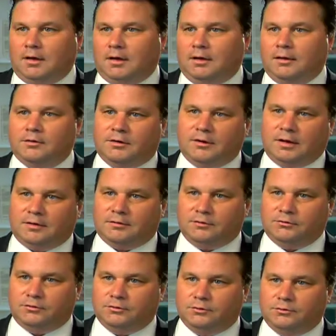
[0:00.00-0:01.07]
interconnect
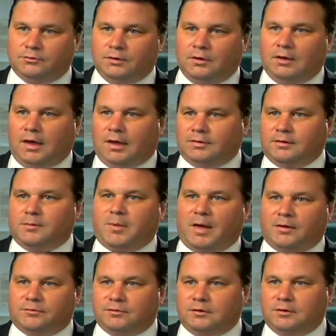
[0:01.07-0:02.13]
issues and the
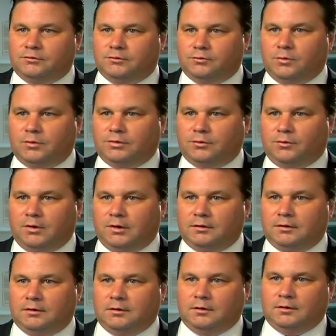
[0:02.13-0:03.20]
capacity issues with the
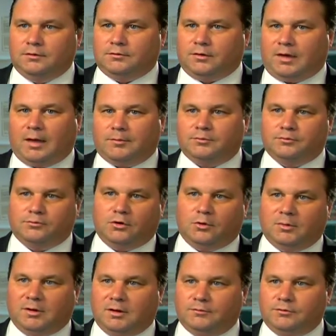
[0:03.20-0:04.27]
grid. So Capstone
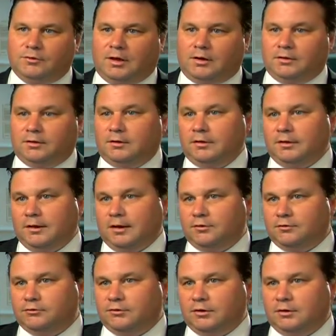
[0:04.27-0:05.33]
turbine gives you not only clean
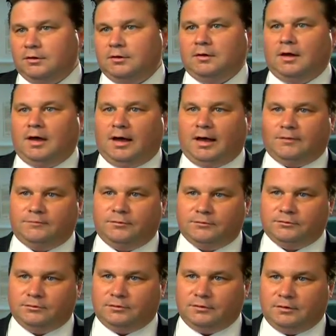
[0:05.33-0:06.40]
energy, high
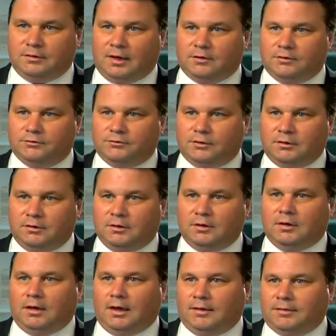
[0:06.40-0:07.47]
efficiency energy,
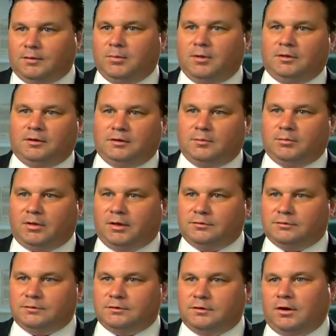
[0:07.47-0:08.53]
and the ability to
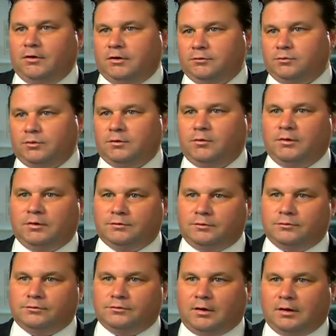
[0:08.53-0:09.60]
place it in areas where the grid is
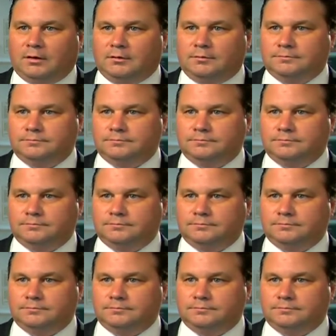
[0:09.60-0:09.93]
constrained.